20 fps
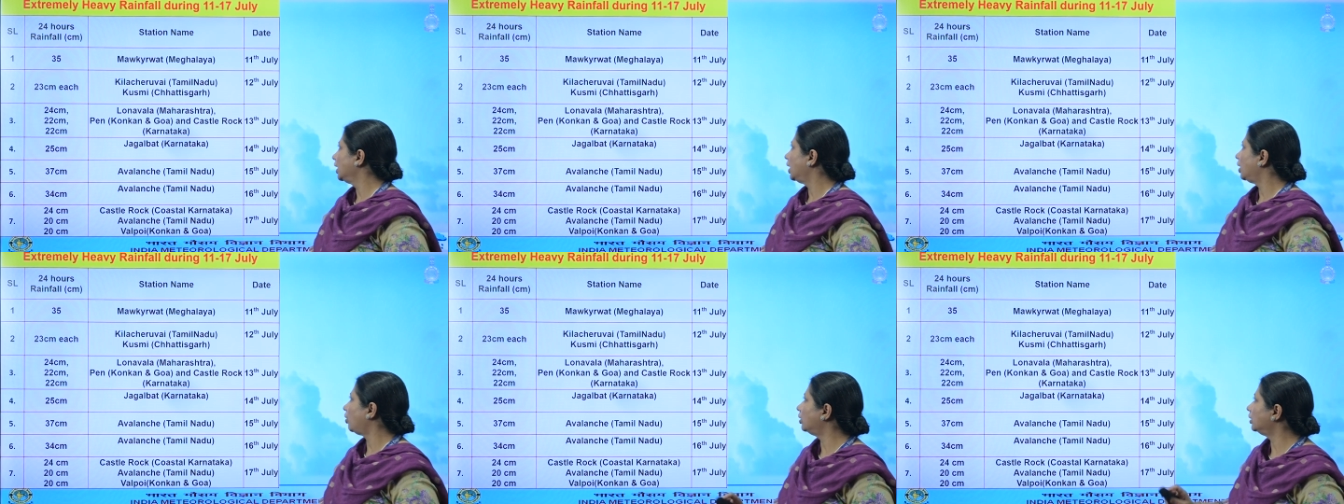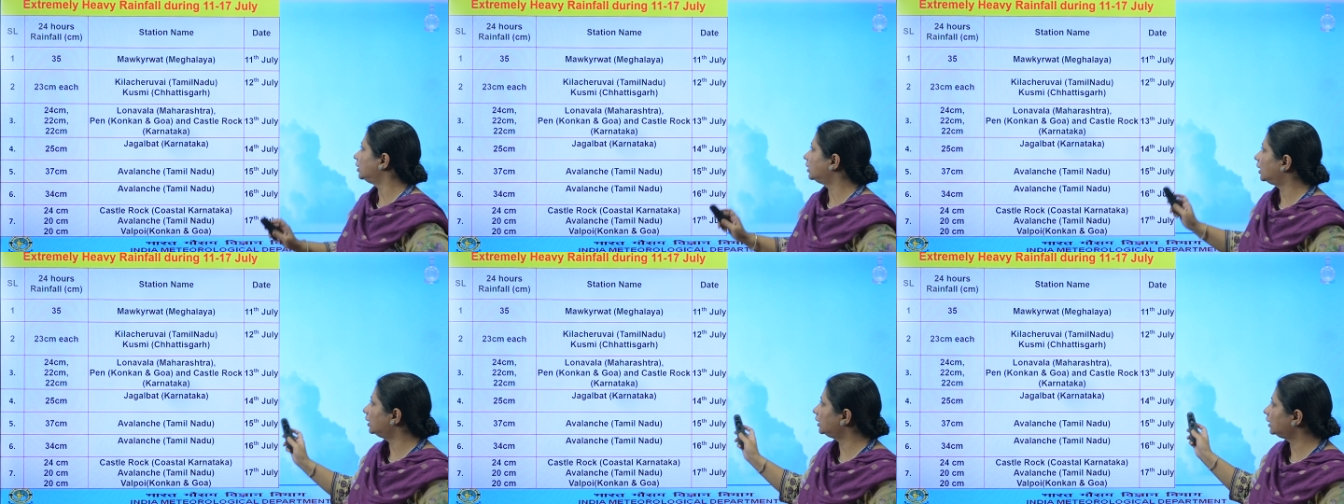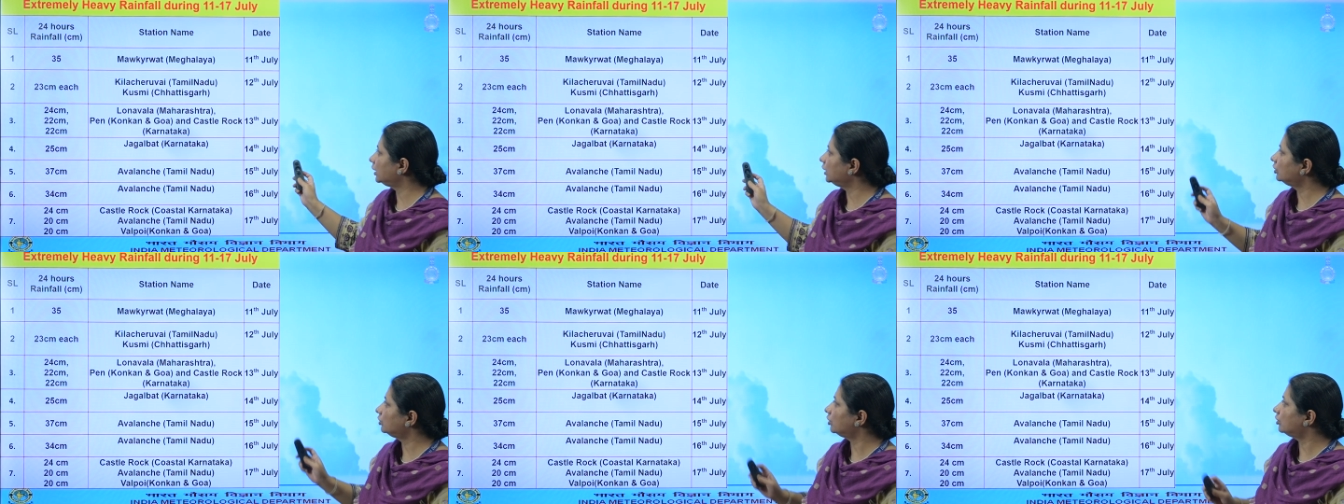On
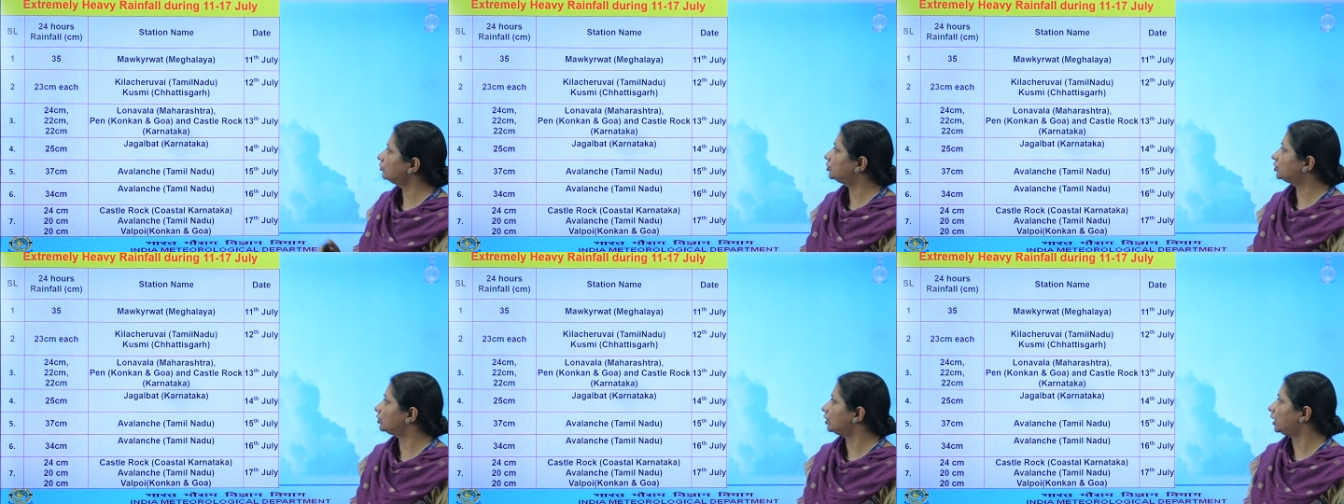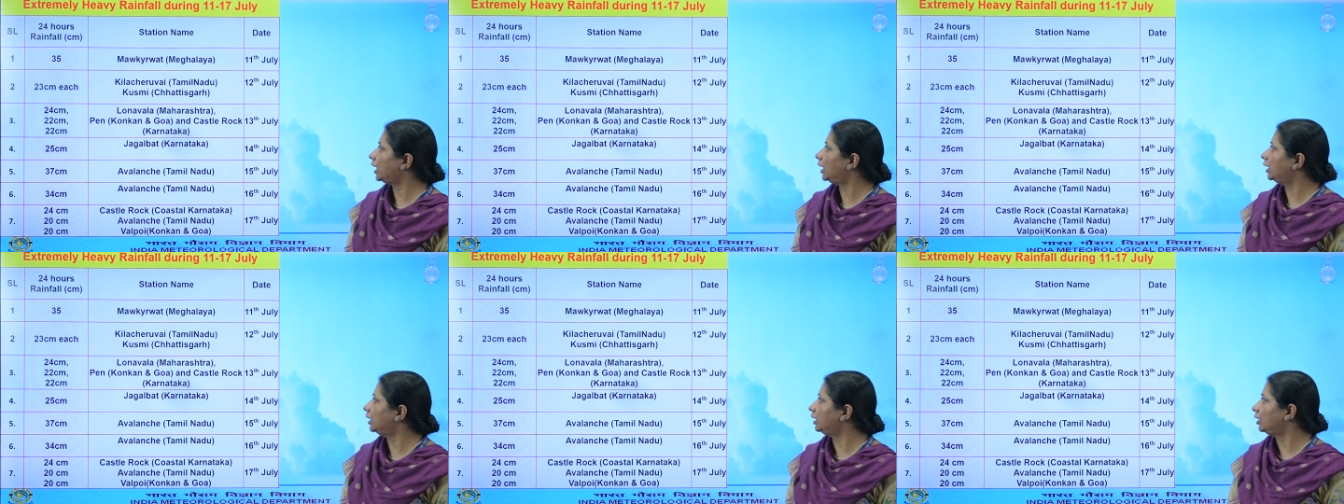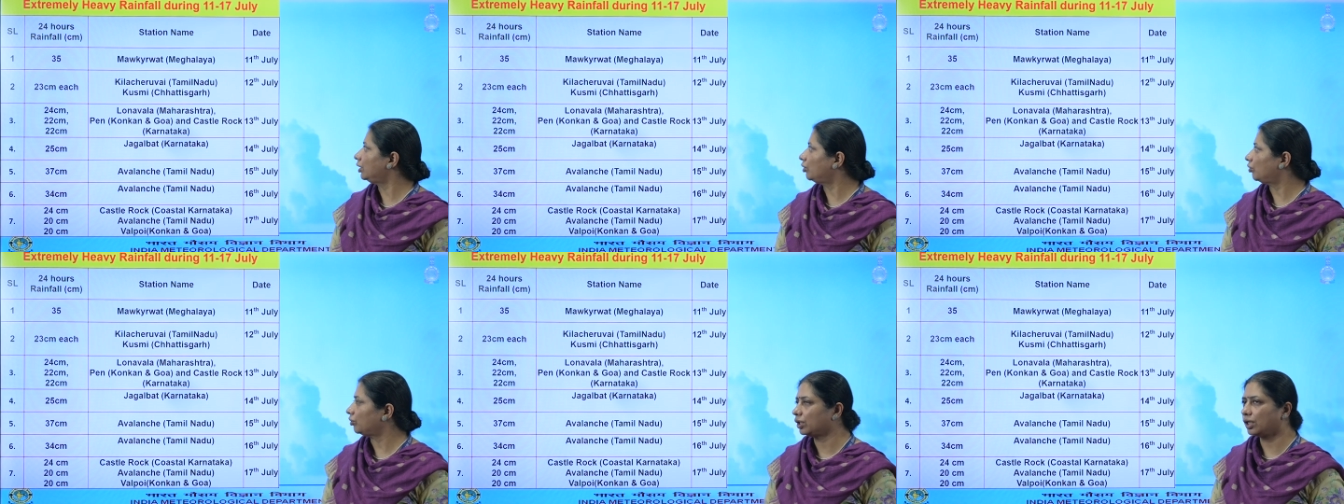13th of July,
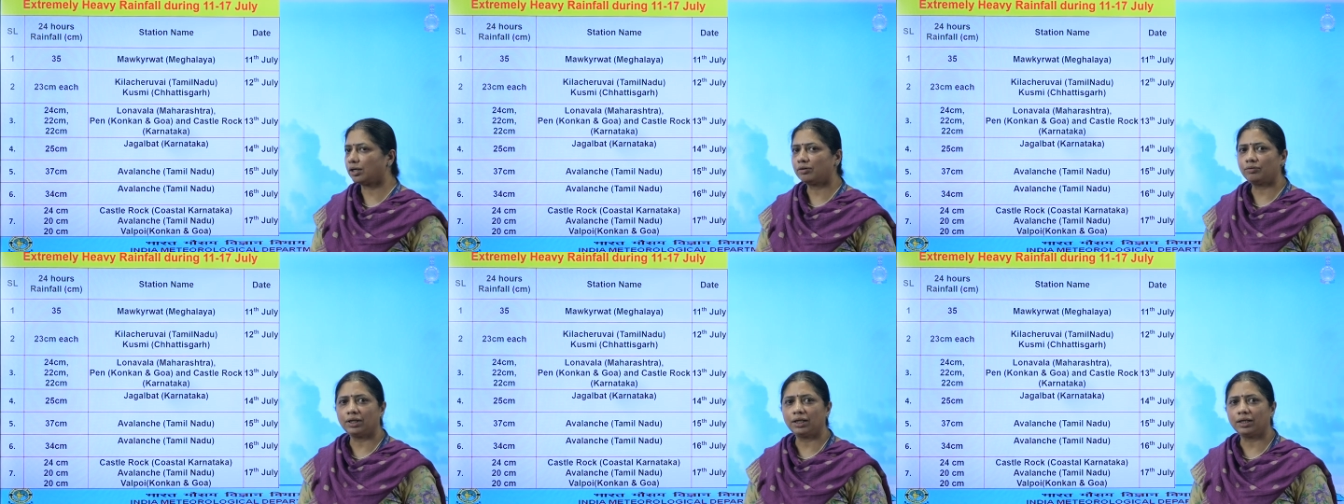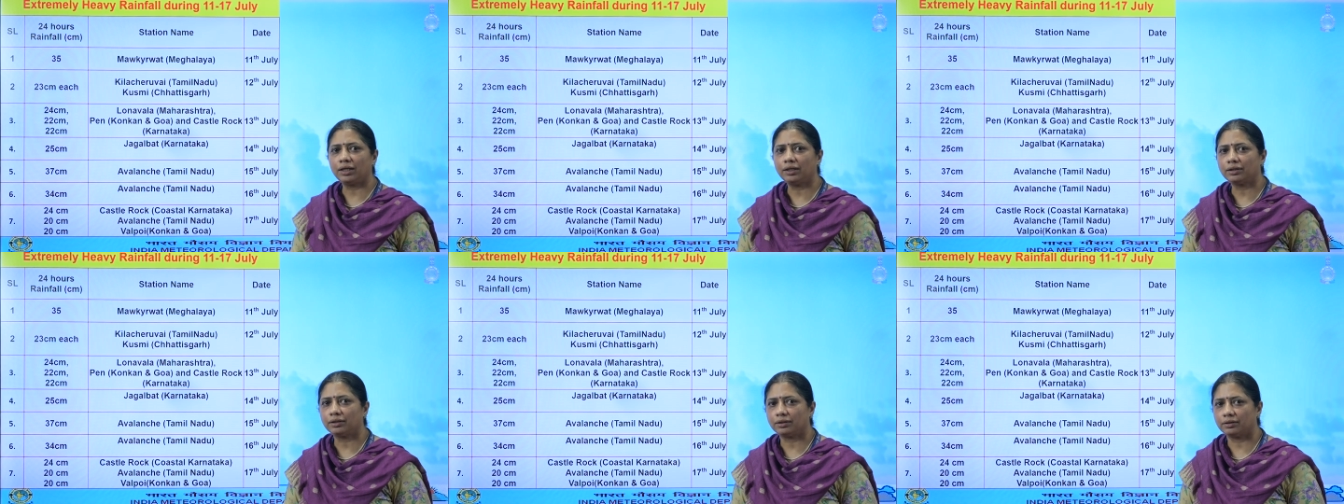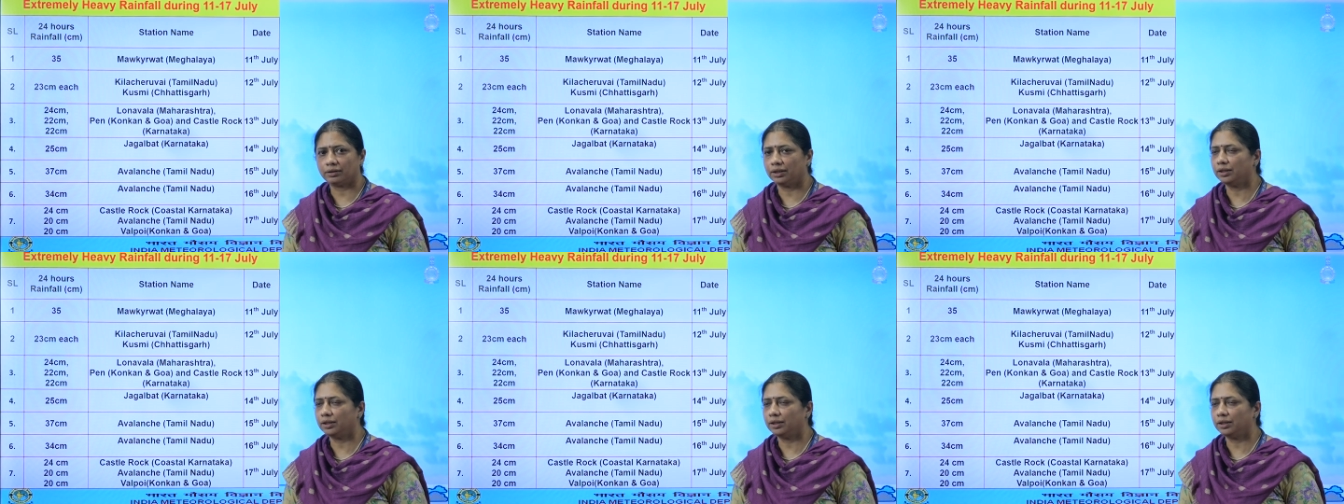Lonavala